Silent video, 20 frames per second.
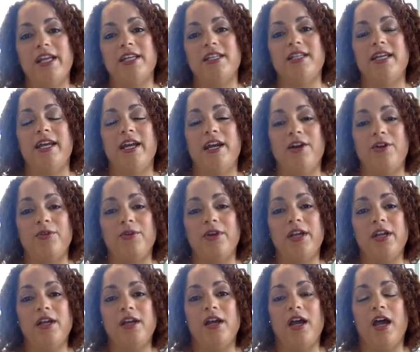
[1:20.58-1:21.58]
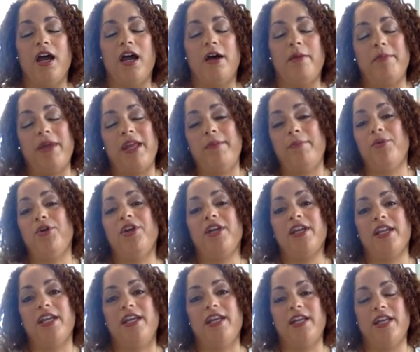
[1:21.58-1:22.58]
it down um, and
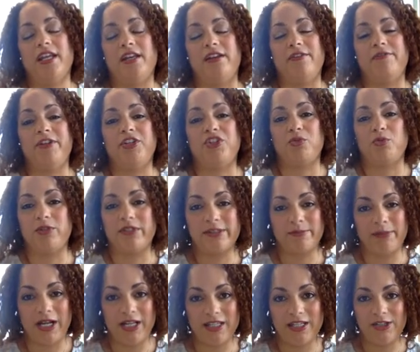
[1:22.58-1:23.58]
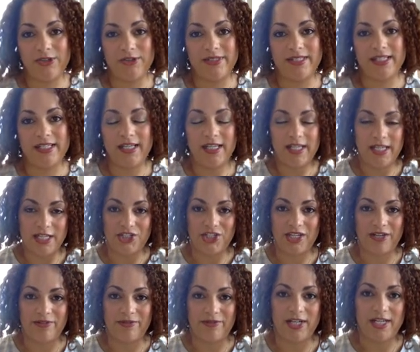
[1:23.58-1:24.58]
putting it in a visual spot that you'll see each
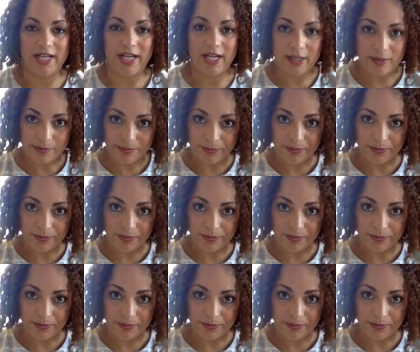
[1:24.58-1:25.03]
and every day.